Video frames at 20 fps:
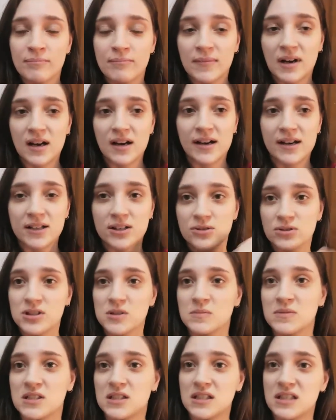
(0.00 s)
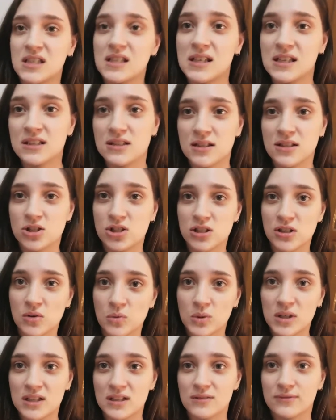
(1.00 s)
my Christmassy
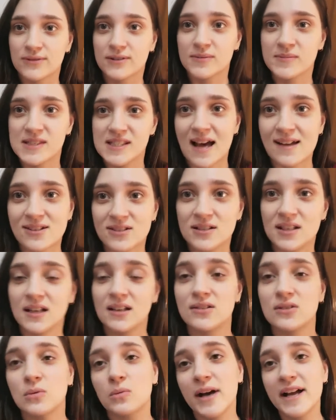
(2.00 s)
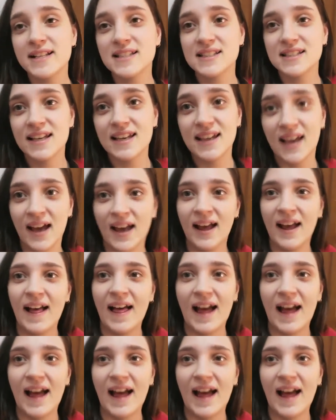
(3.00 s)
teaching week from Saturday to Wednesday.